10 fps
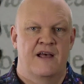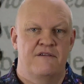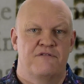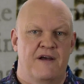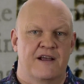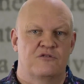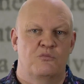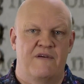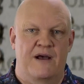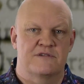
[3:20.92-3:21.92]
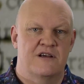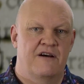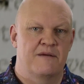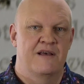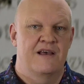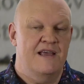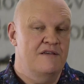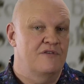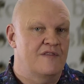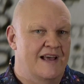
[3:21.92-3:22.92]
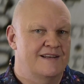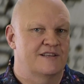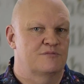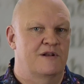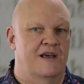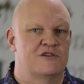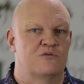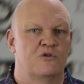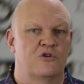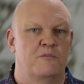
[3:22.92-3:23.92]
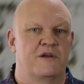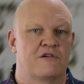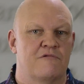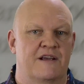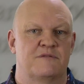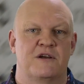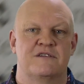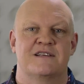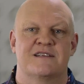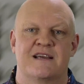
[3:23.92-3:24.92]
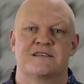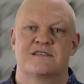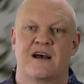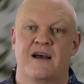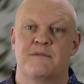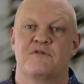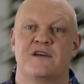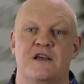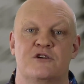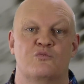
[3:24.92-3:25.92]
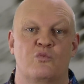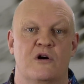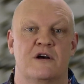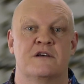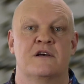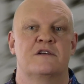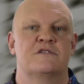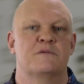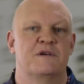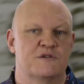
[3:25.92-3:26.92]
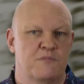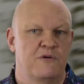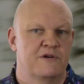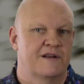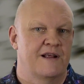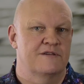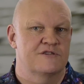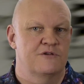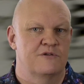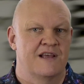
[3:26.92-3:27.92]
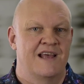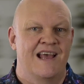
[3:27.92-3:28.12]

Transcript: In fact, without time, even that explanation would not be correct, because it takes time for each word to be spoken and understood,